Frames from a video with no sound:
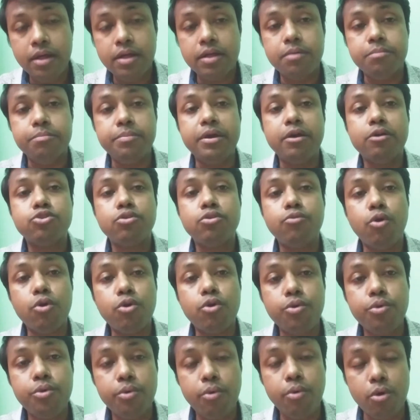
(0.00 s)
because of
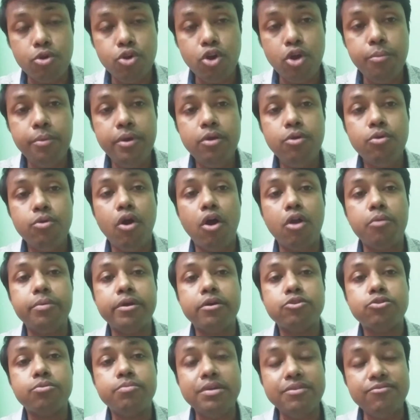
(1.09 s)
autoimmune or
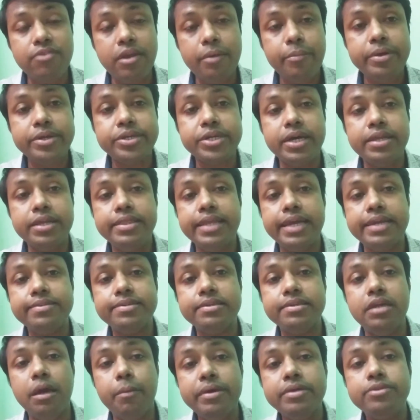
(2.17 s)
because of inflammation, there is a
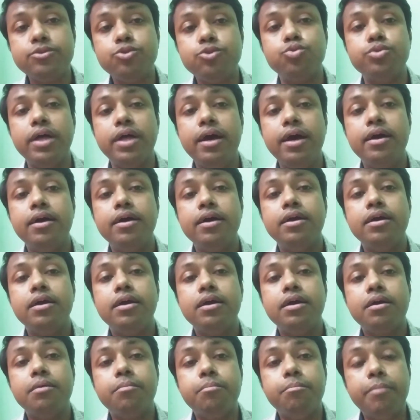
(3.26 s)
damage to the
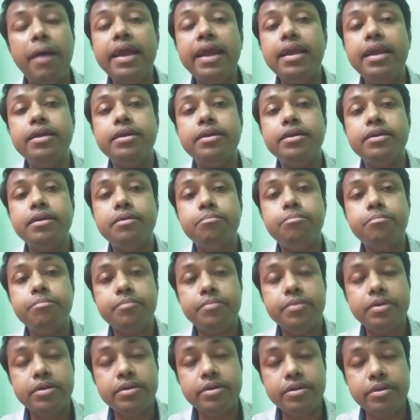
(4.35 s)
bile
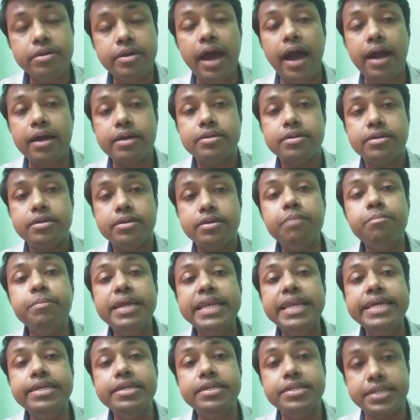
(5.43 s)
duct and
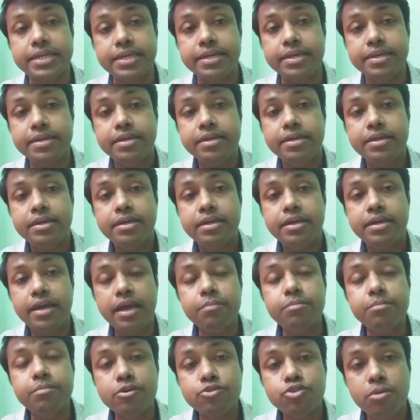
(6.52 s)
biliary tree, and
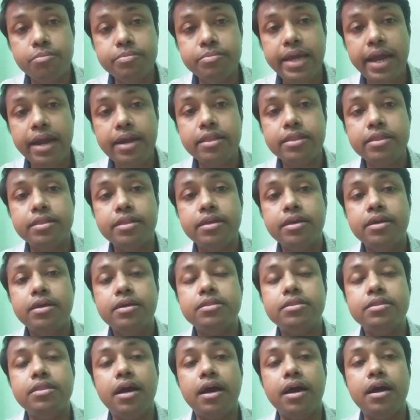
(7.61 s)
because of that,
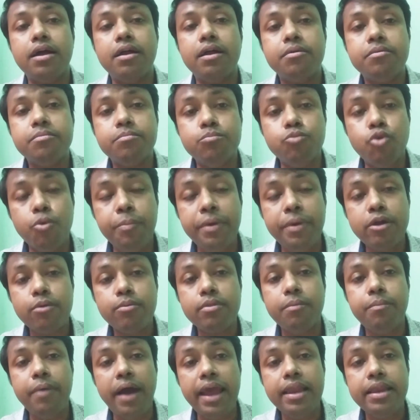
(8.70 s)
the movement of the
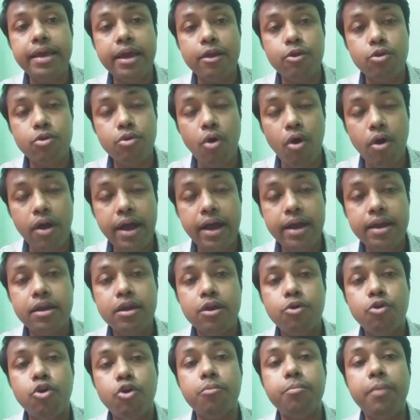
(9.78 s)
bile cannot occur,
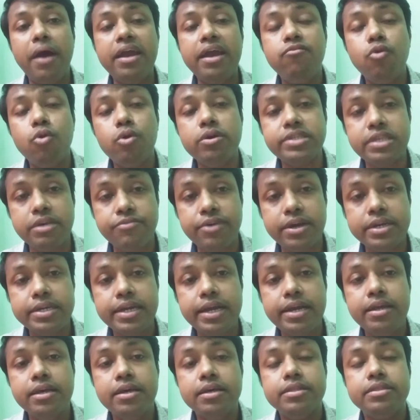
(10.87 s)
or bile flow is
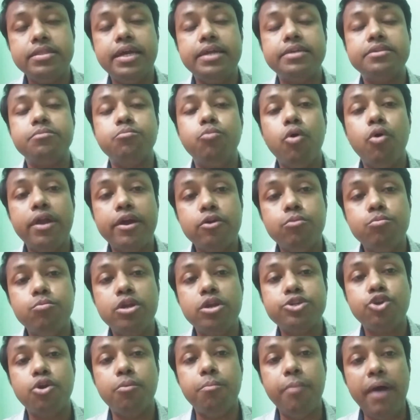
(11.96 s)
affected. There is more
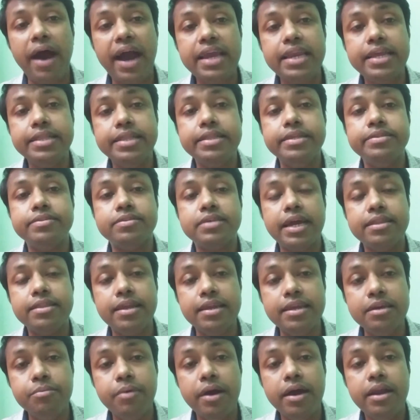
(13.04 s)
accumulation of bile inside the
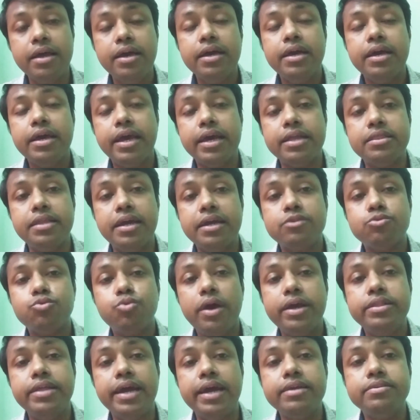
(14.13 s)
liver, and that's why
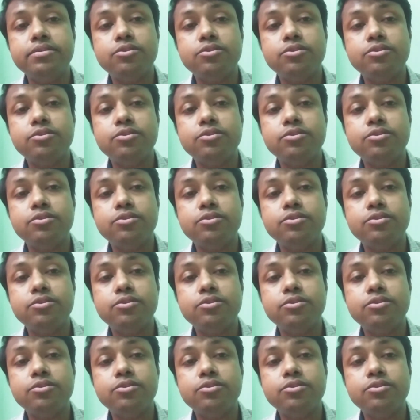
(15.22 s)
there is